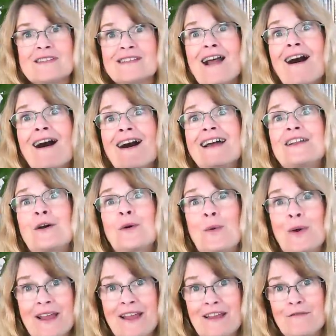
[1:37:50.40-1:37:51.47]
tidal
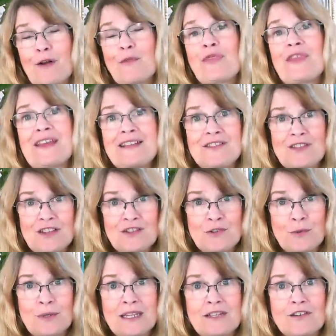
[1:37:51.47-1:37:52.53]
wave of things that
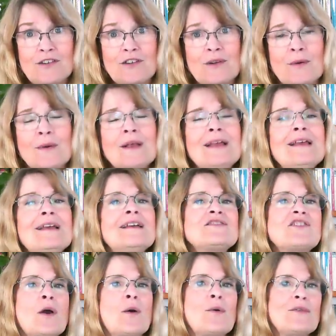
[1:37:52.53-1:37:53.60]
you need to do.
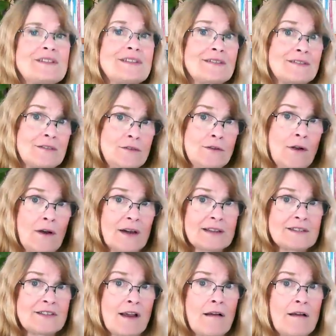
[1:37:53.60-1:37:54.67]
So this is not a
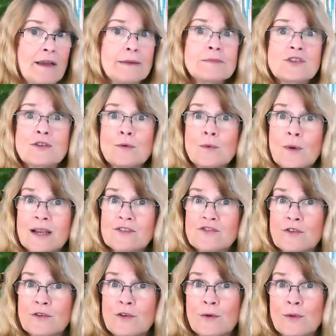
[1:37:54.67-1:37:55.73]
time to rest
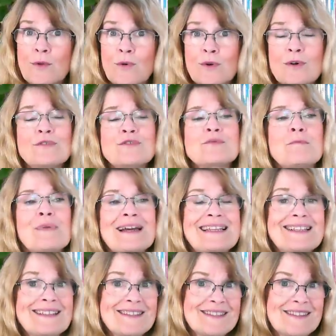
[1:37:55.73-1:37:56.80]
on your laurels, but
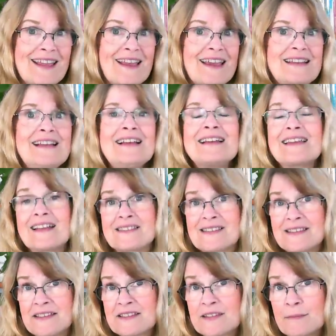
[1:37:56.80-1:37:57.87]
instead get
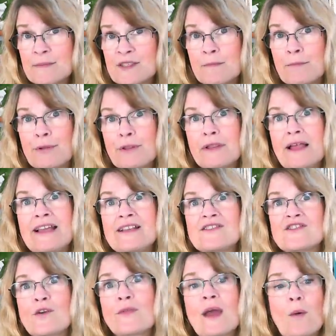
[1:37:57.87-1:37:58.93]
systems in place
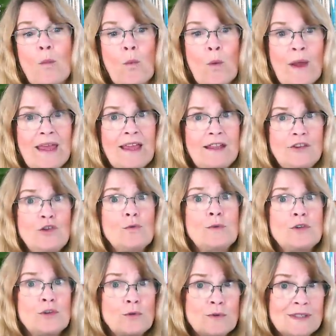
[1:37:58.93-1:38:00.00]
so that when you do